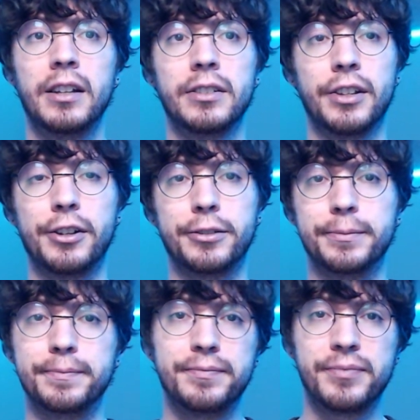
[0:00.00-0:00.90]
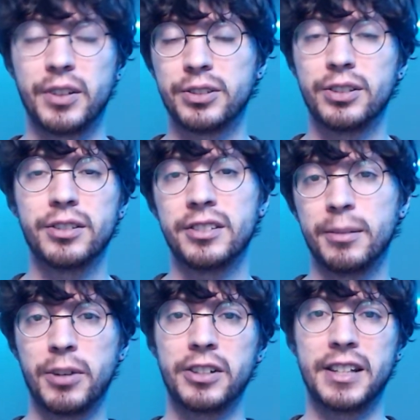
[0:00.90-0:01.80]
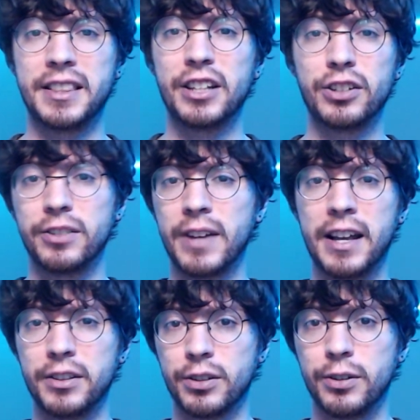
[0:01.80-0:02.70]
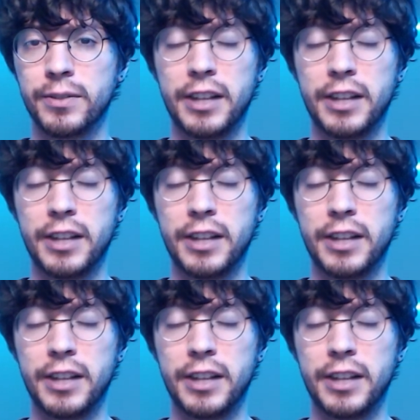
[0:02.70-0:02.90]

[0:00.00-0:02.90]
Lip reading: So there's certainly some cards I think could have gotten nerfed.